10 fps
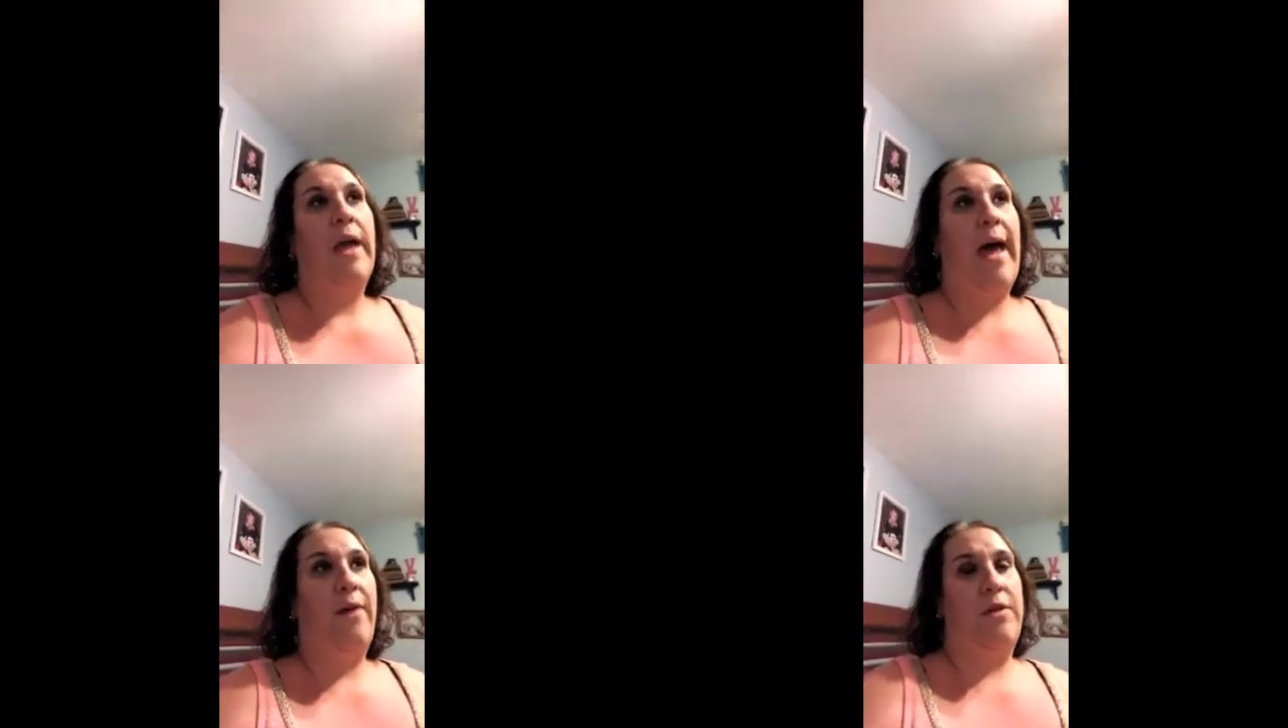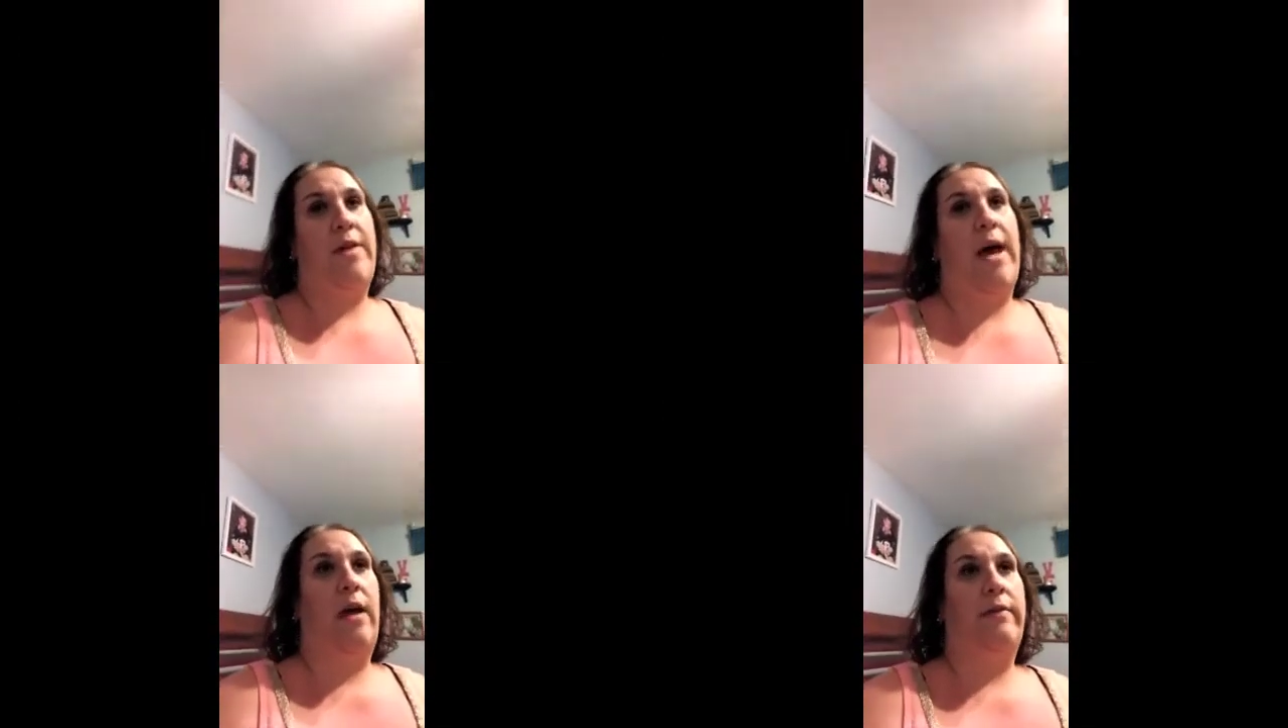after
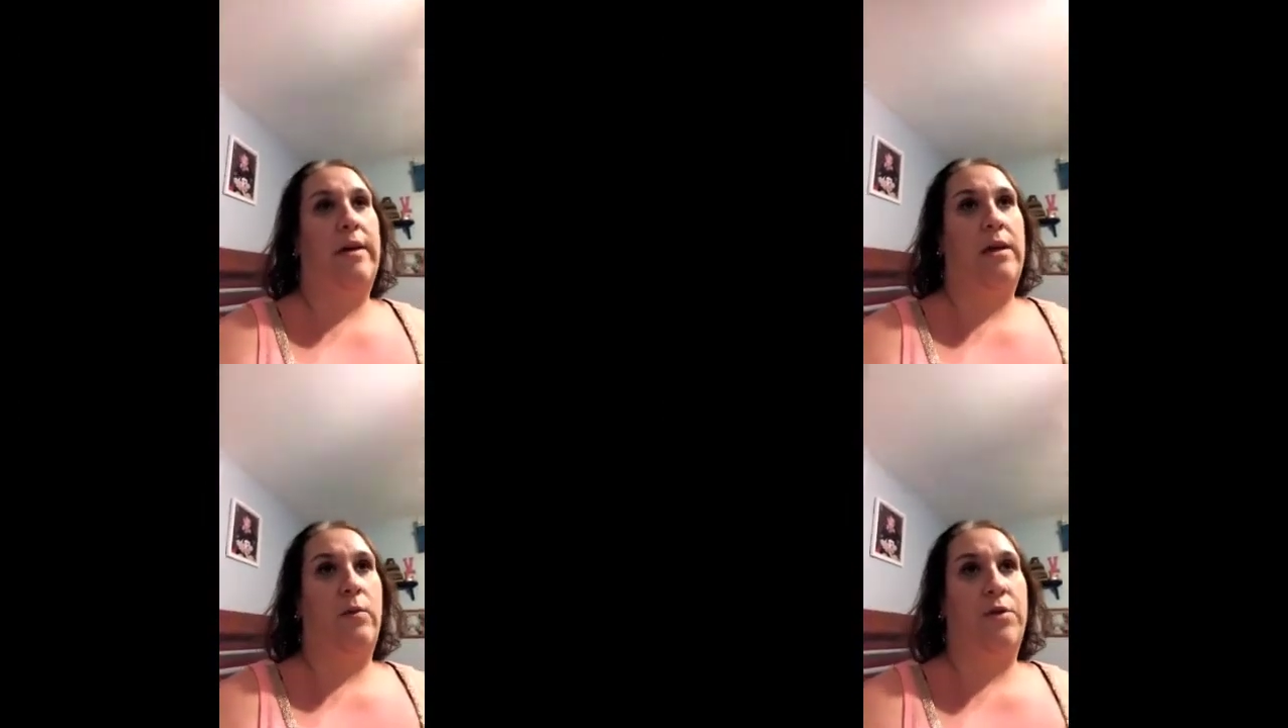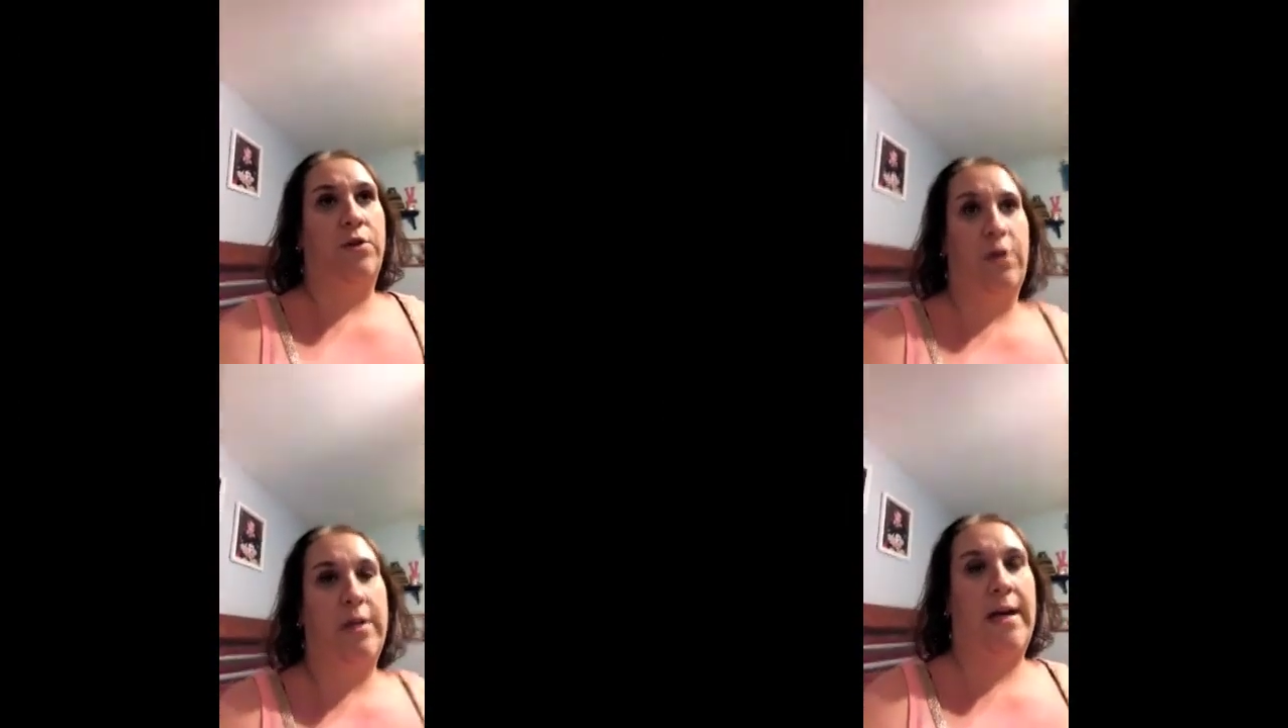that, then he was
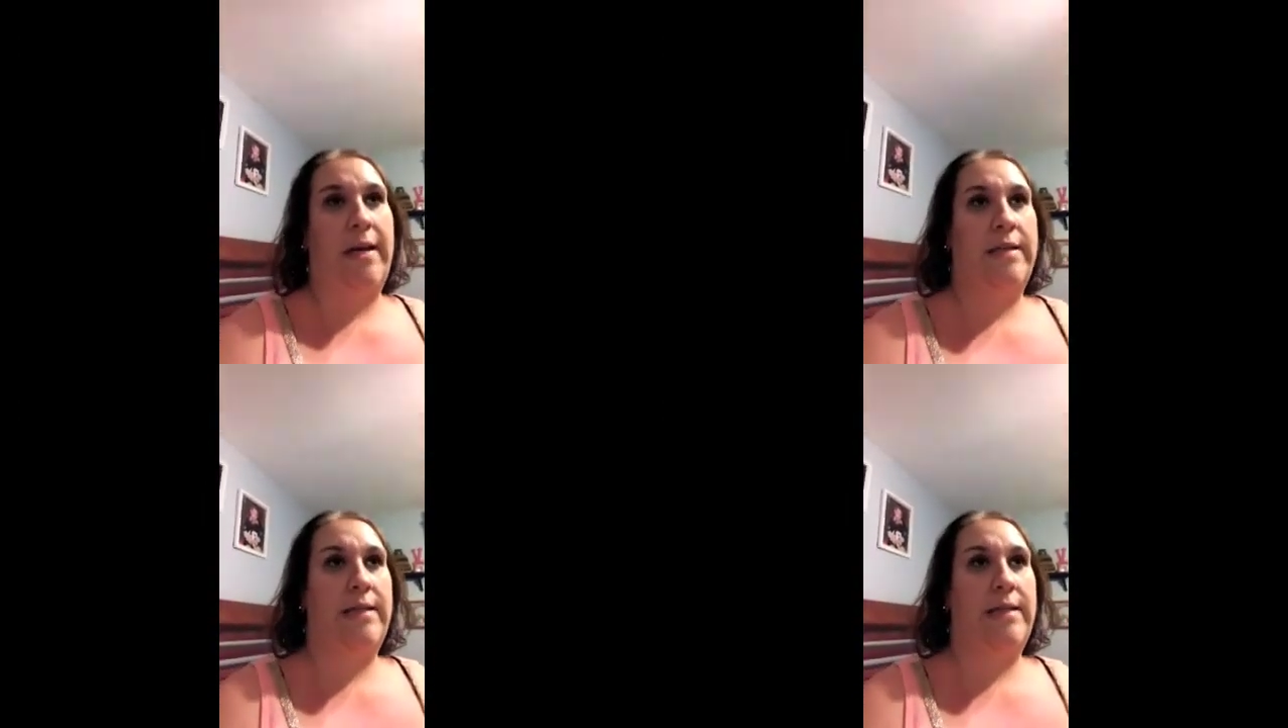good. He had his